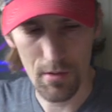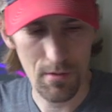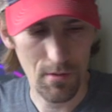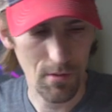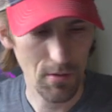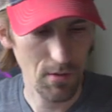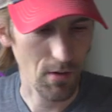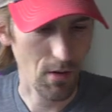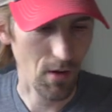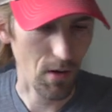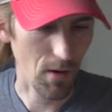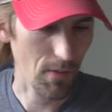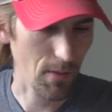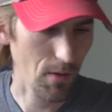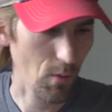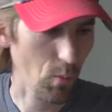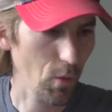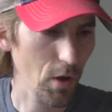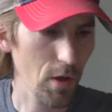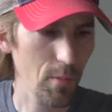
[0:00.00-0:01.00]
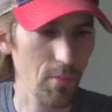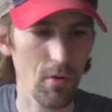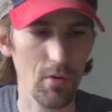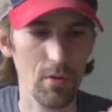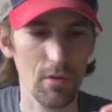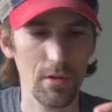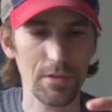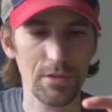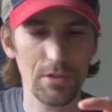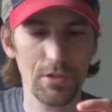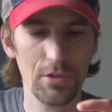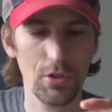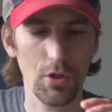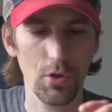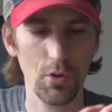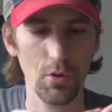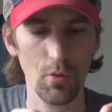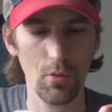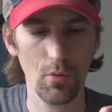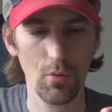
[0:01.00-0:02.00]
one. On the Weebill,
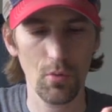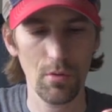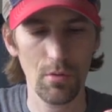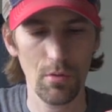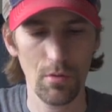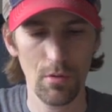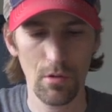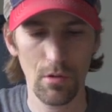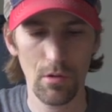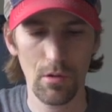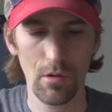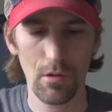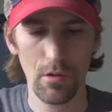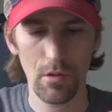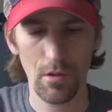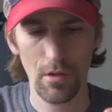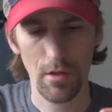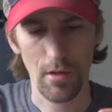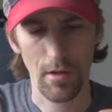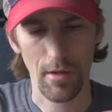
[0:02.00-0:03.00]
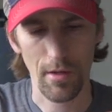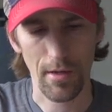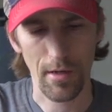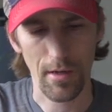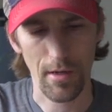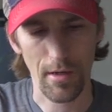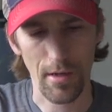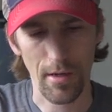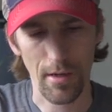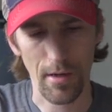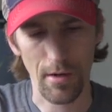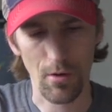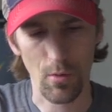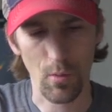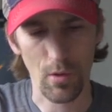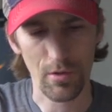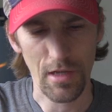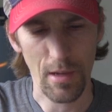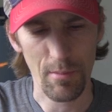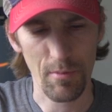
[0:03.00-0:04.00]
it's two,
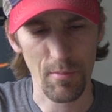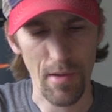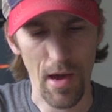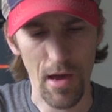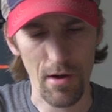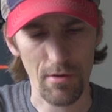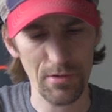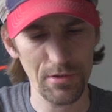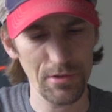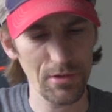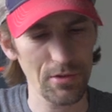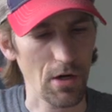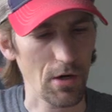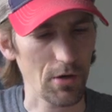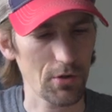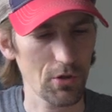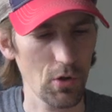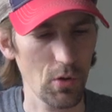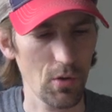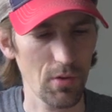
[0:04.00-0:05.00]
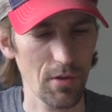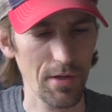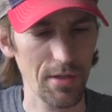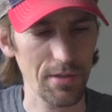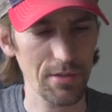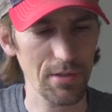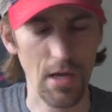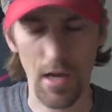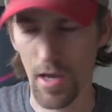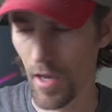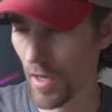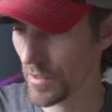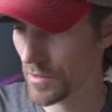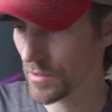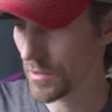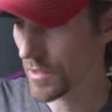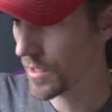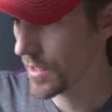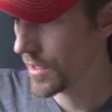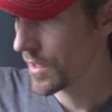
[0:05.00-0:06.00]
I don't know what type of batteries these are, two of these
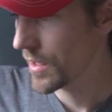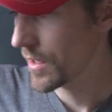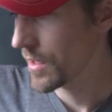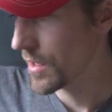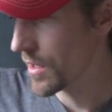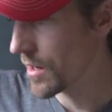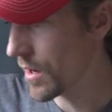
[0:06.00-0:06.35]
guys.